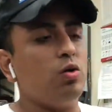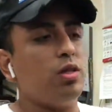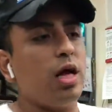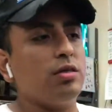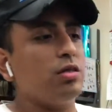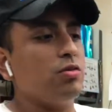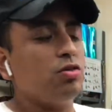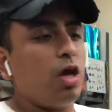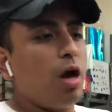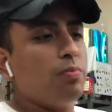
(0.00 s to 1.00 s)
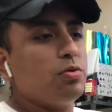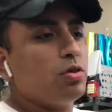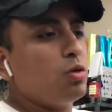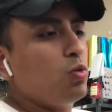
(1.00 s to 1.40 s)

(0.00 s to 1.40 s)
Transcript: thousands of shops